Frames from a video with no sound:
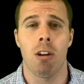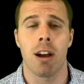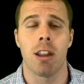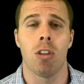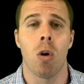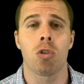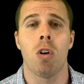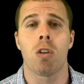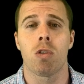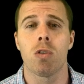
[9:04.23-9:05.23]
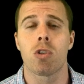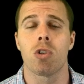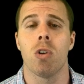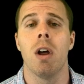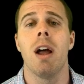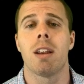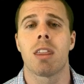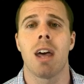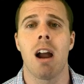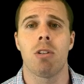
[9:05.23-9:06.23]
correctly. Those are all crucial
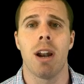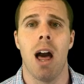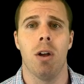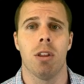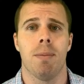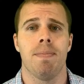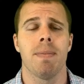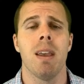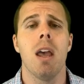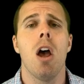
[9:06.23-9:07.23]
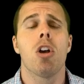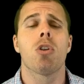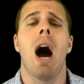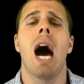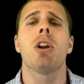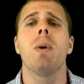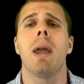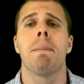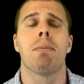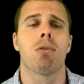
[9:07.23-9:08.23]
to thyroid health. So how do
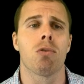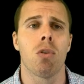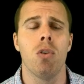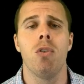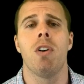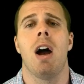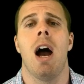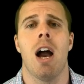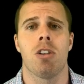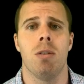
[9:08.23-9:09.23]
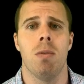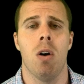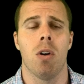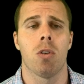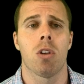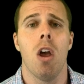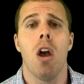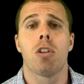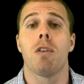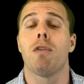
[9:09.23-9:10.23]
we improve Hashimoto's?
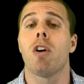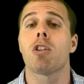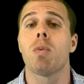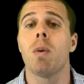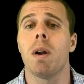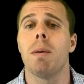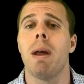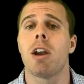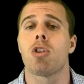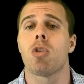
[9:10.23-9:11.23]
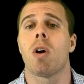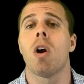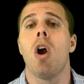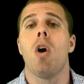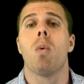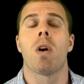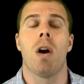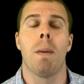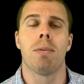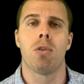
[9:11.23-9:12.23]
So first, we want to make sure
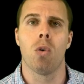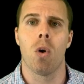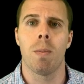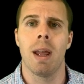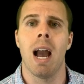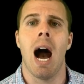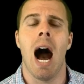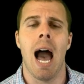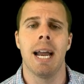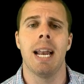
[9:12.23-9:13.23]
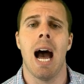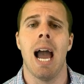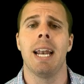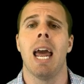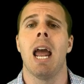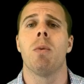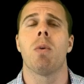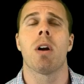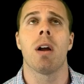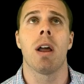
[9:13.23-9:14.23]
we're absorbing iodine and
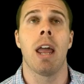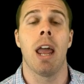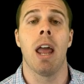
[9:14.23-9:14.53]
we're